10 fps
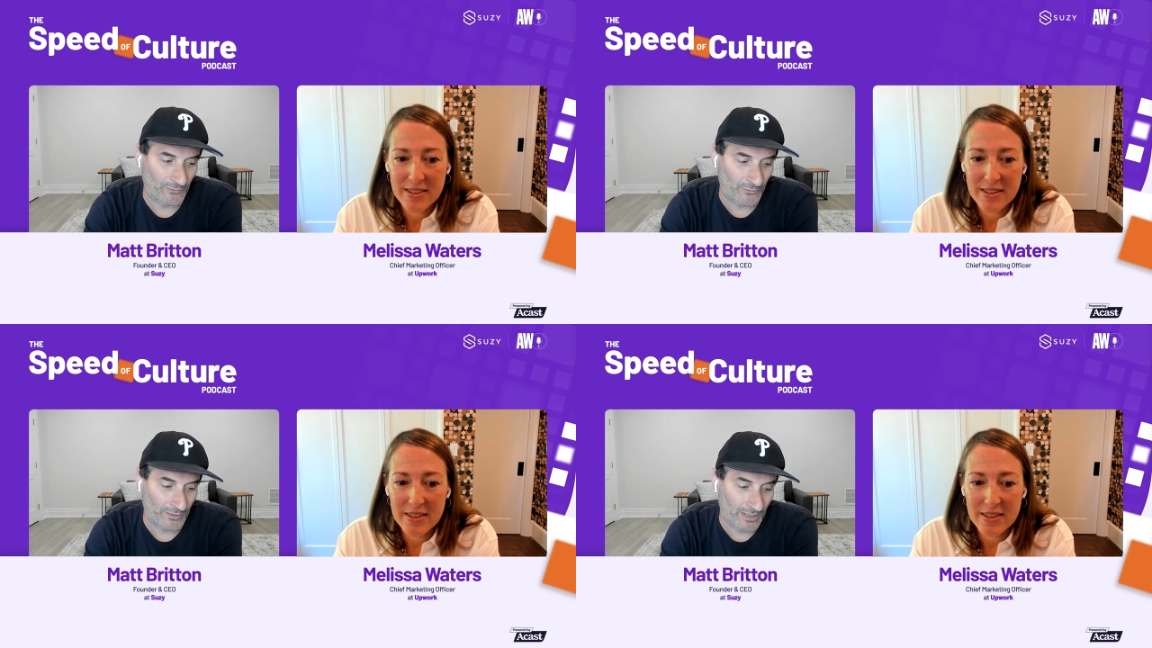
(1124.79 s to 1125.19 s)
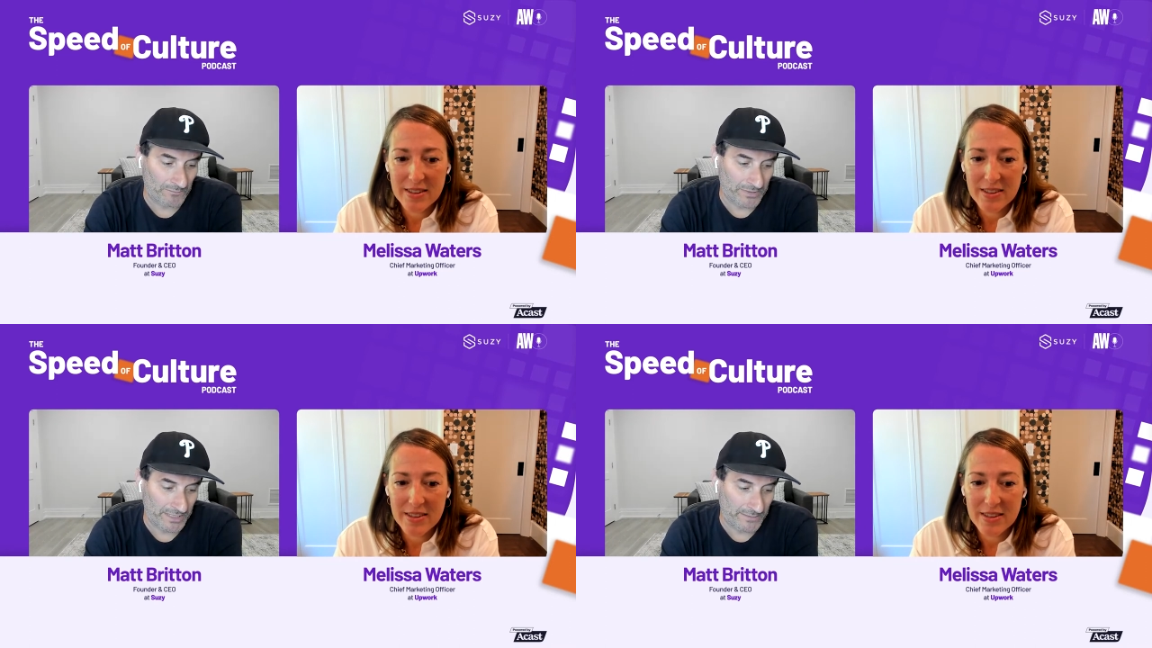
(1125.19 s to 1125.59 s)
Speaker 1: for a
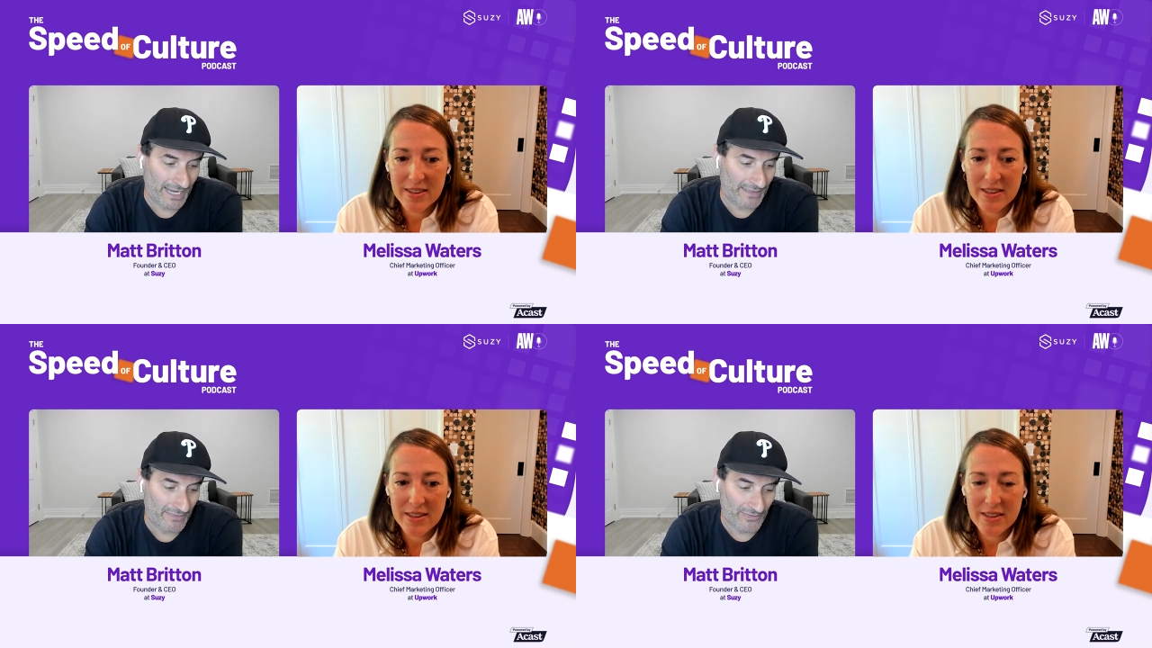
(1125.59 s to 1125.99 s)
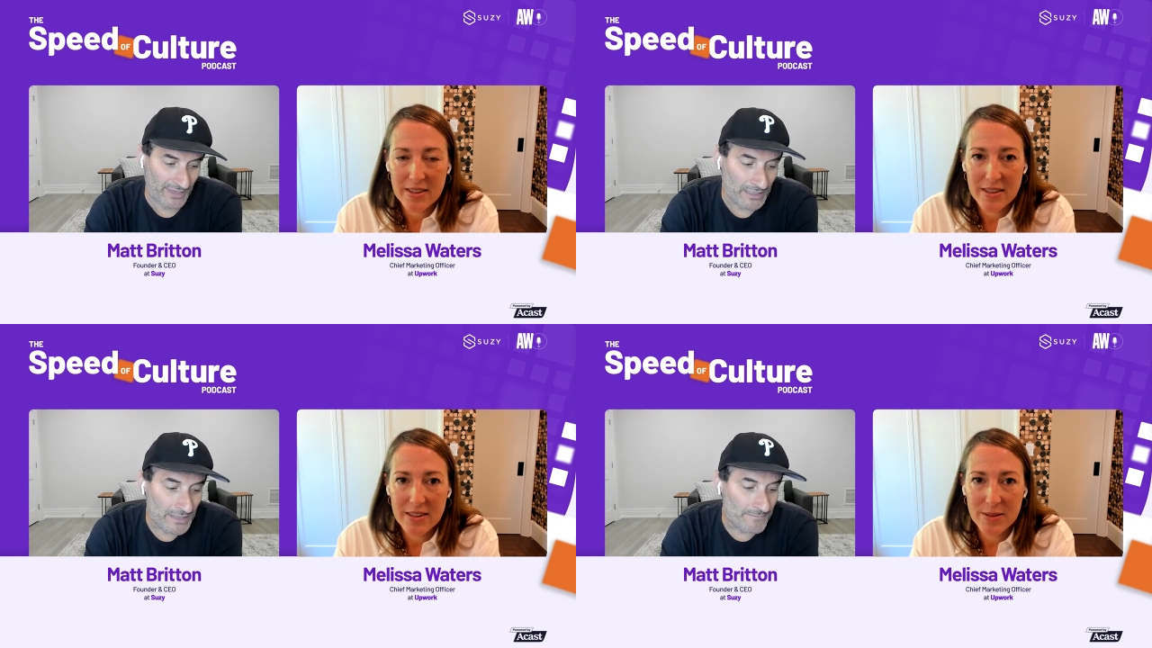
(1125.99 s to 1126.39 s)
company, but I
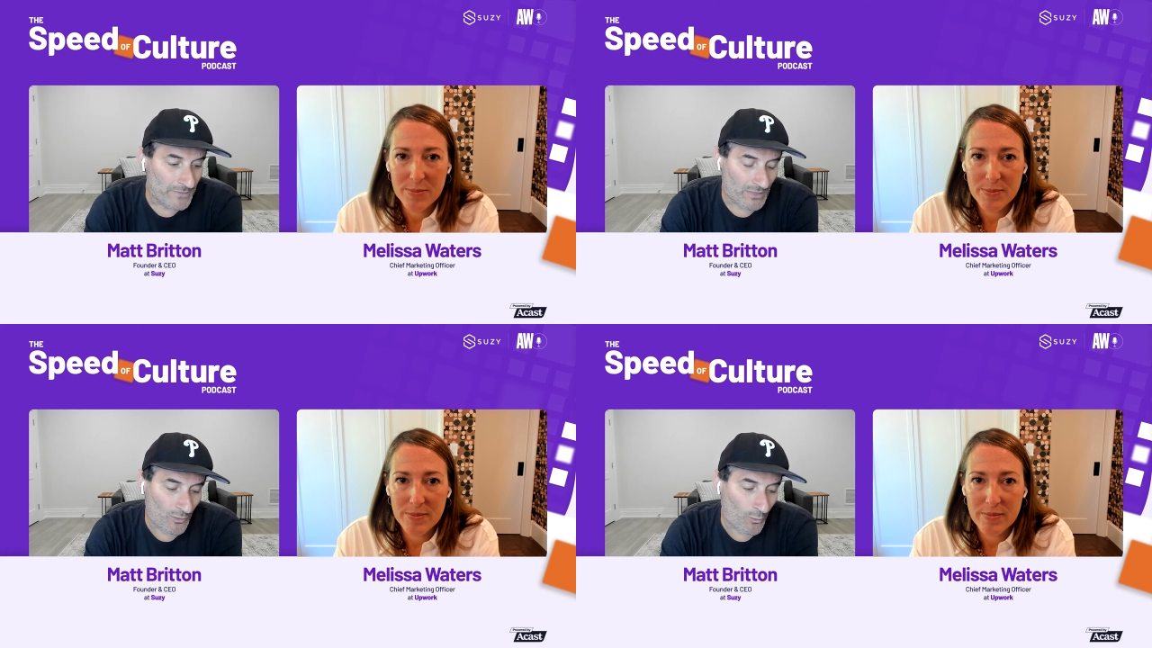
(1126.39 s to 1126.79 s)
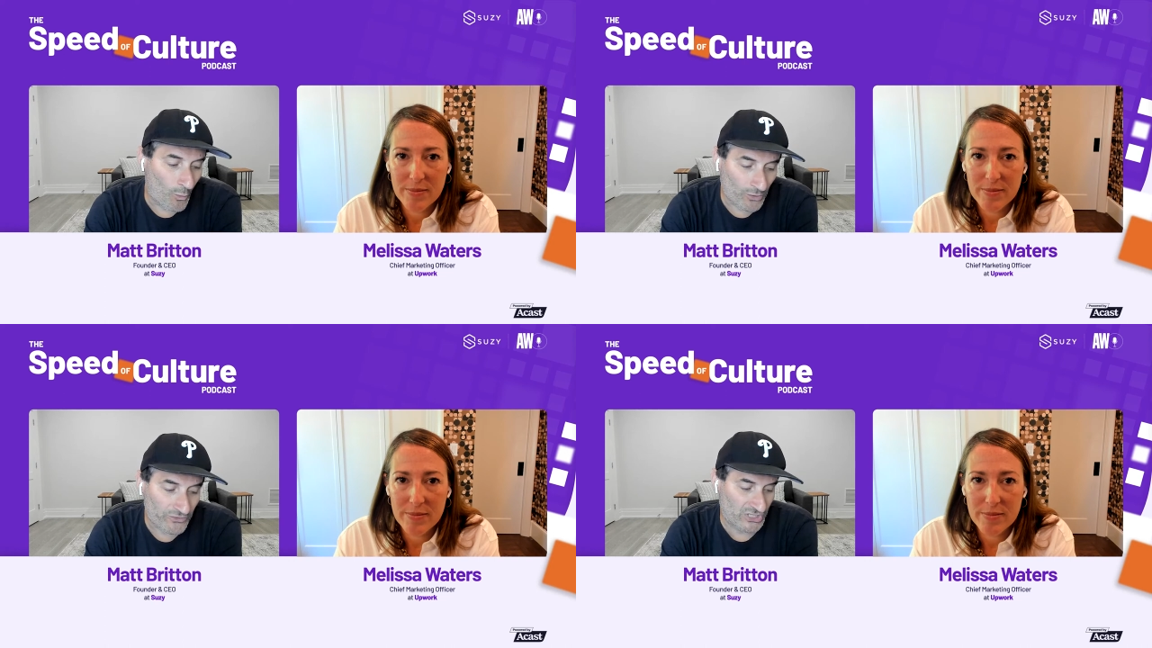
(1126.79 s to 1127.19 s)
think the
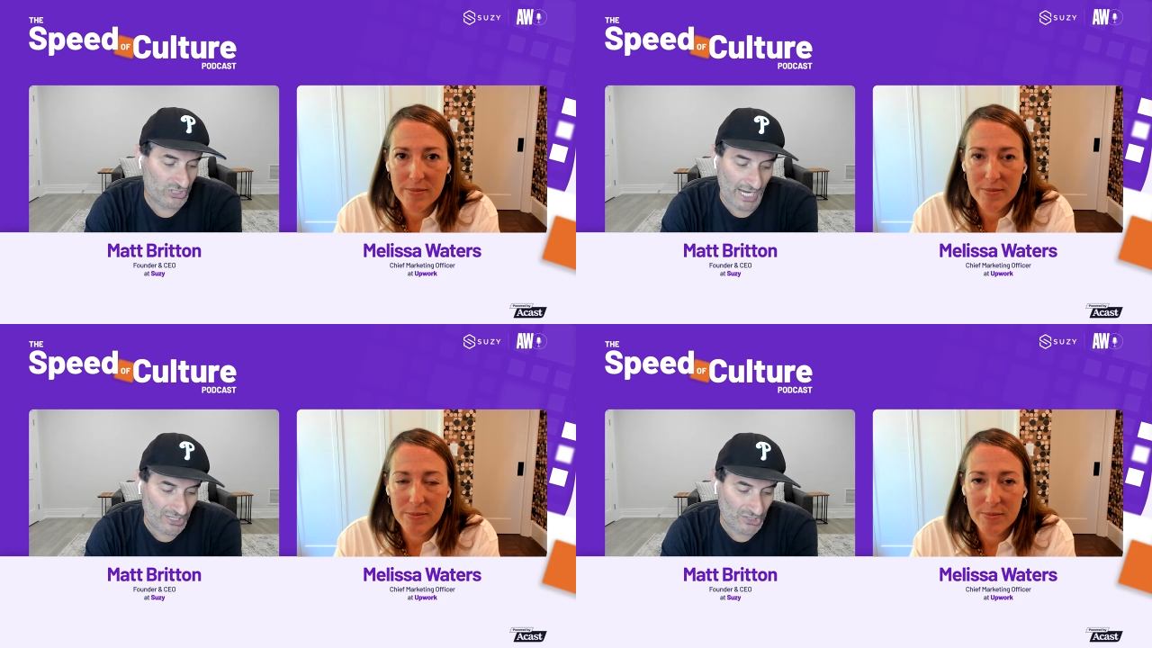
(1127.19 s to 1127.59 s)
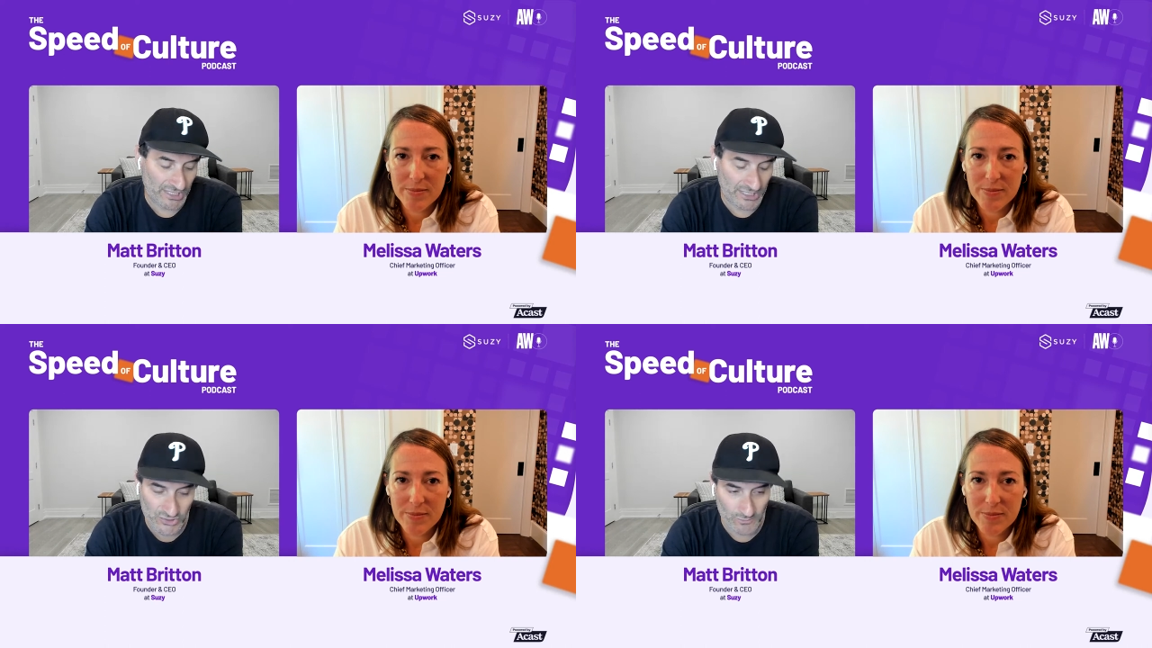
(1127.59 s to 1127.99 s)
world has changed and the
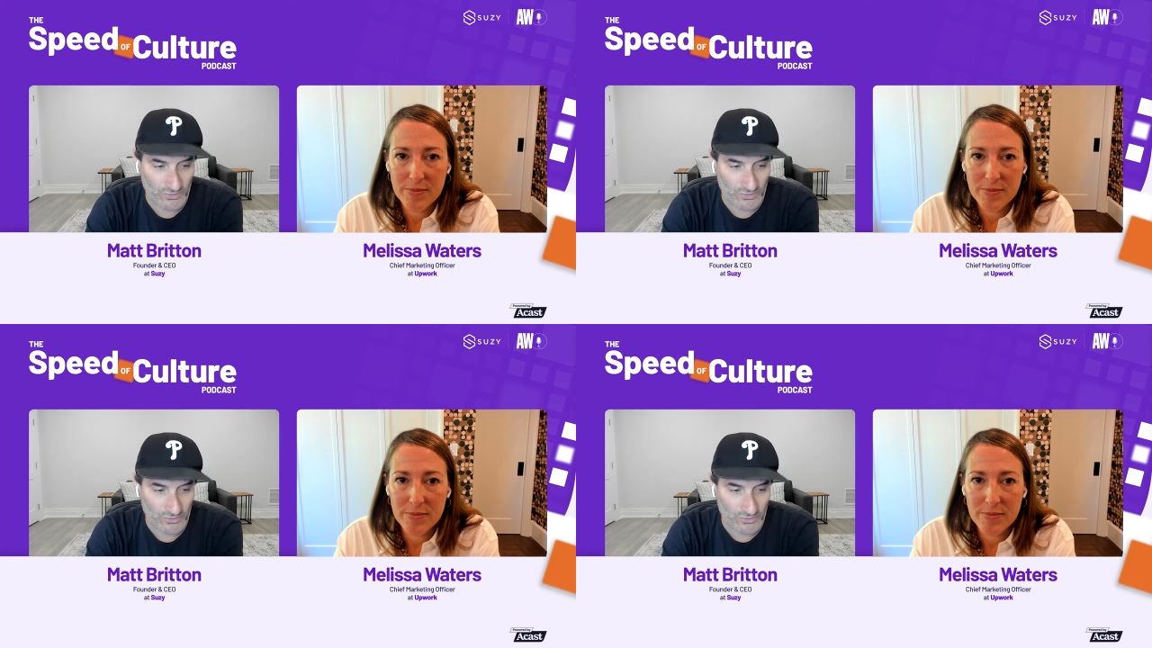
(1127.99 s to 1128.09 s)
consumer